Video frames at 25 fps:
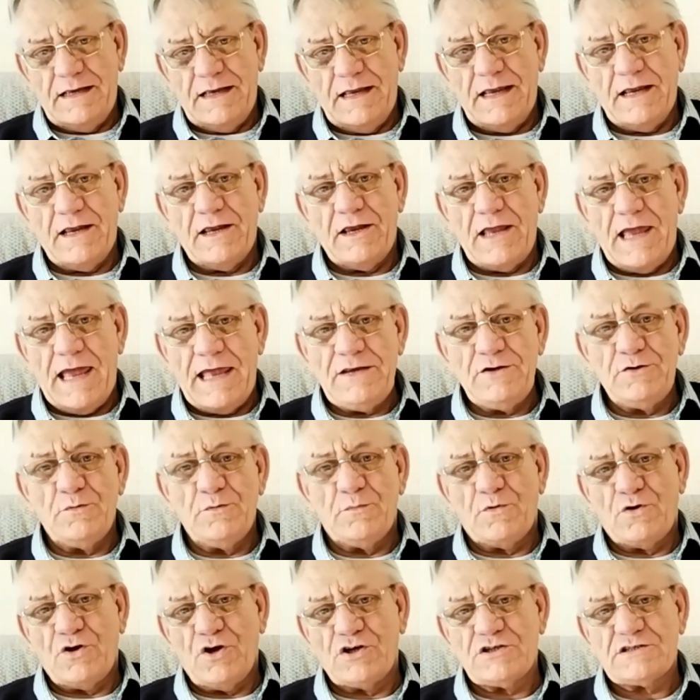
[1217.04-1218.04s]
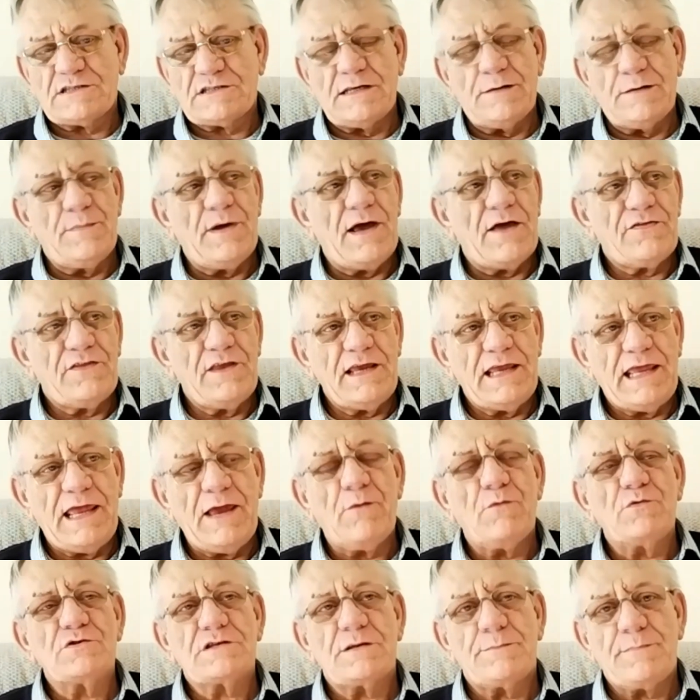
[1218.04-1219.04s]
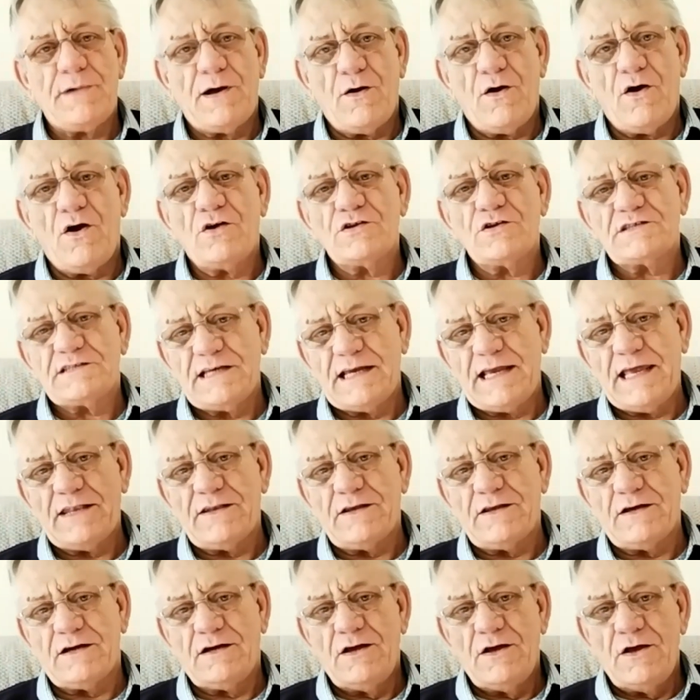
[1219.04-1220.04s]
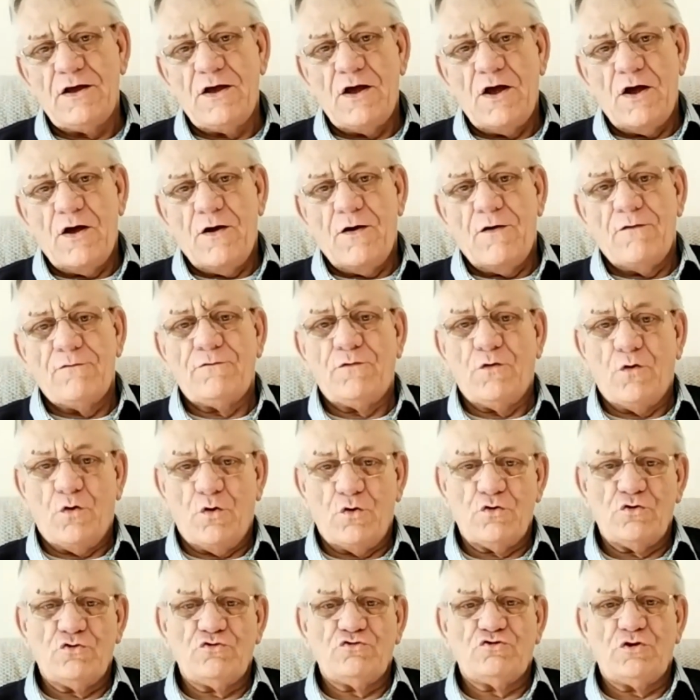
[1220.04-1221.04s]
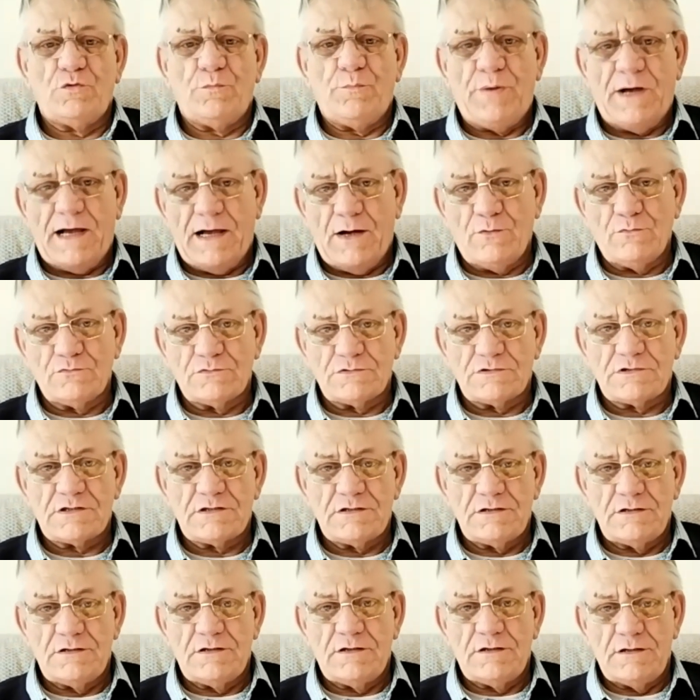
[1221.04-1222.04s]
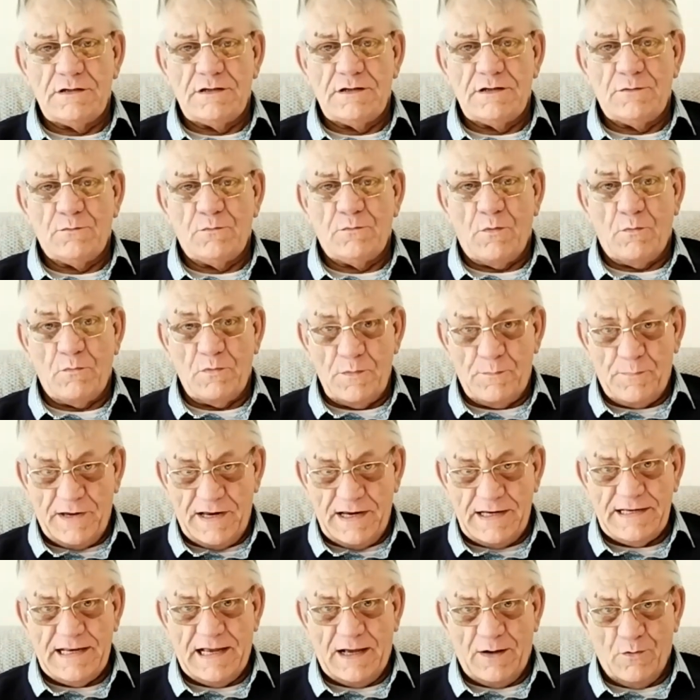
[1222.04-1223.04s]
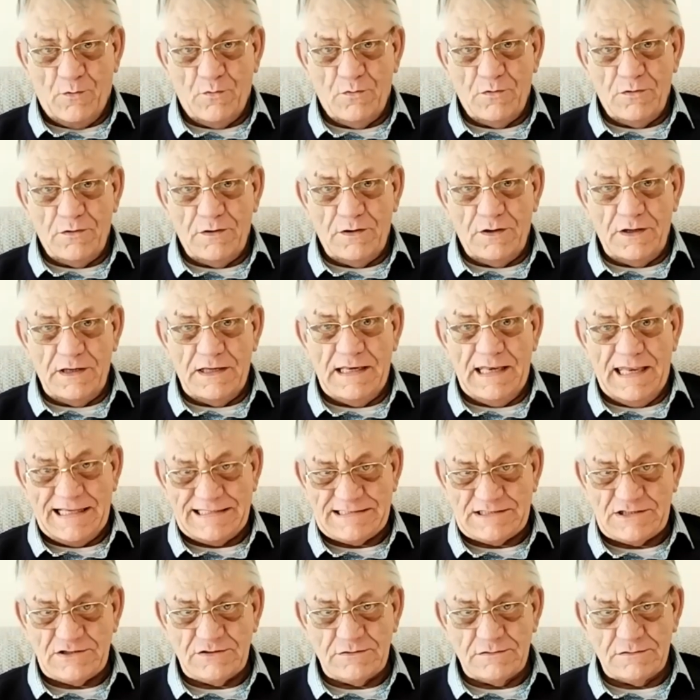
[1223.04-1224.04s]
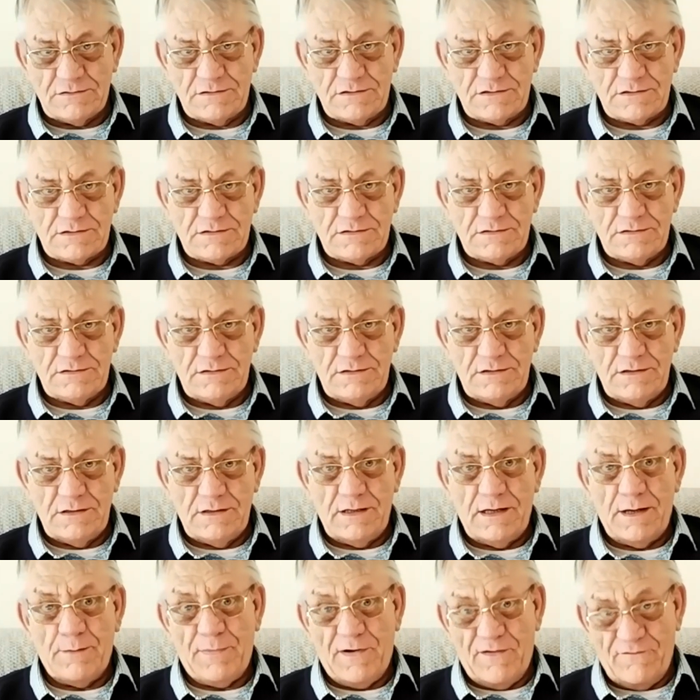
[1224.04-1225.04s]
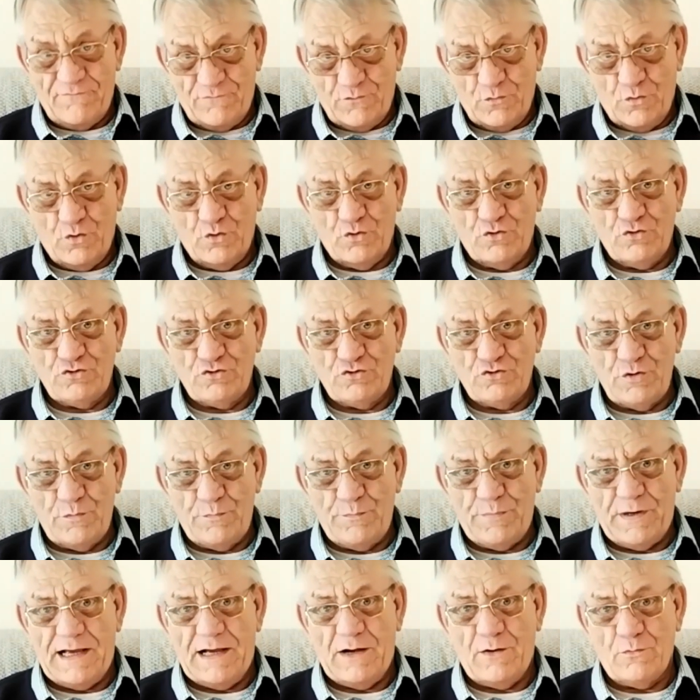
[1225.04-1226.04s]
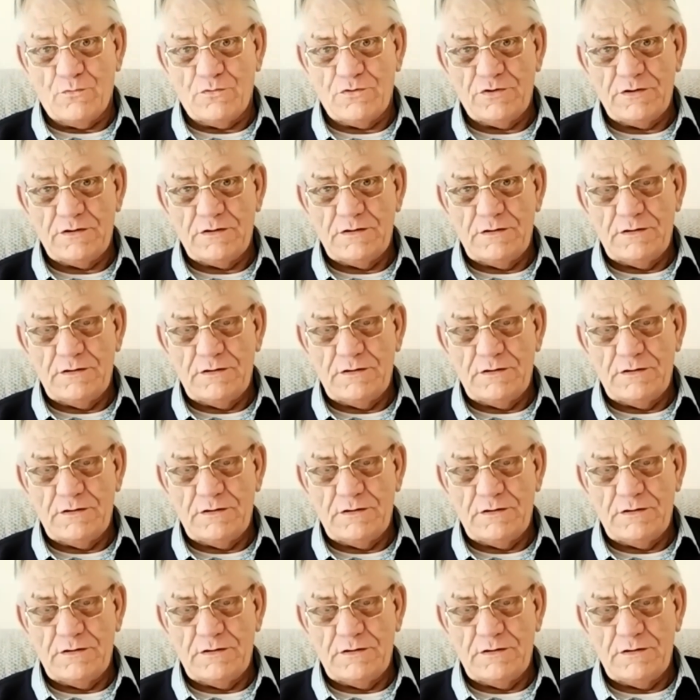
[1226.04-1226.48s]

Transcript: It ended up costing me, I think it was about altogether £400 what we paid out in lessons, about £400